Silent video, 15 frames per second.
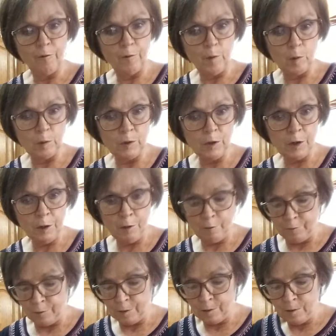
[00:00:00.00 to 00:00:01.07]
Fold it
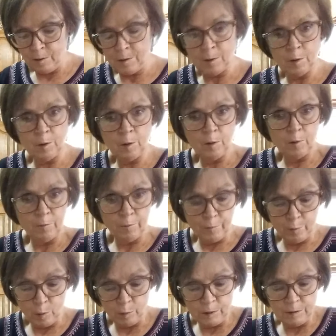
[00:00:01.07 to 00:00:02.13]
over,
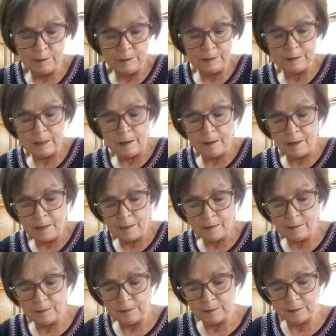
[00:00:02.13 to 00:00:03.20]
fold in the
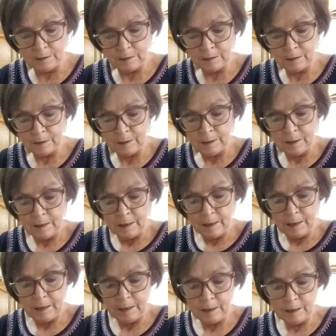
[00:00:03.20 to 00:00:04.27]
sides,
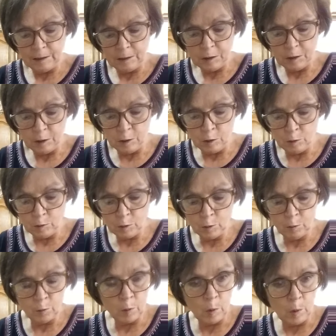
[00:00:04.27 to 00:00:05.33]
and continue to
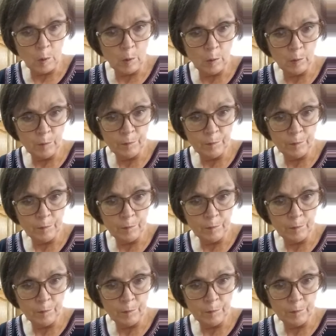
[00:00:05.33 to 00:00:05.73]
roll.